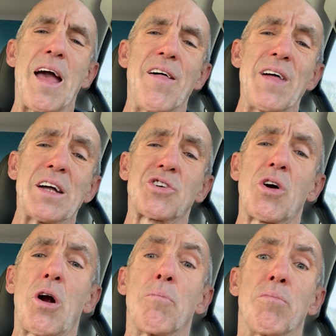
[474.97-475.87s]
and that's
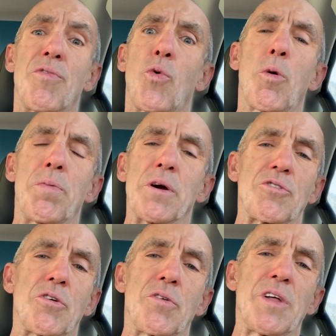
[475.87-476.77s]
our before
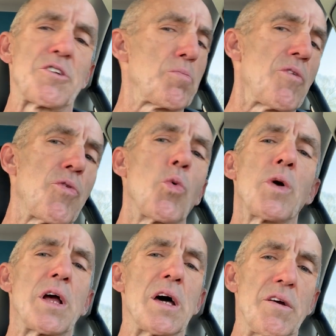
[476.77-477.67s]
picture. That's before
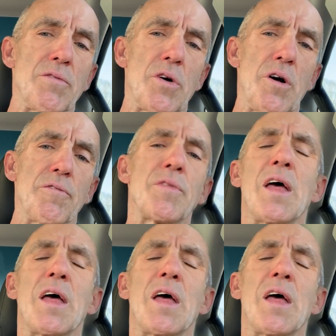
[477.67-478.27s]
we got involved.